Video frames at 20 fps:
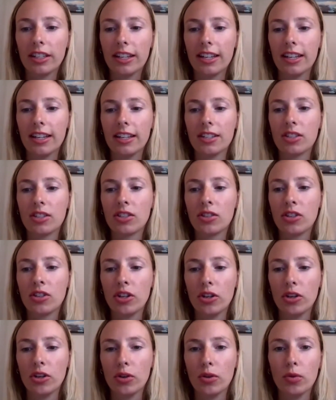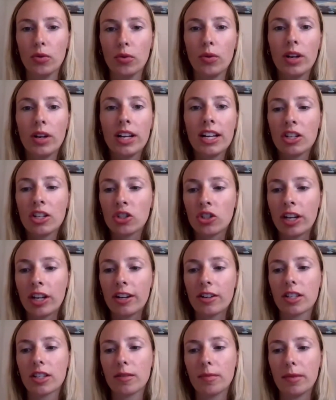is to share some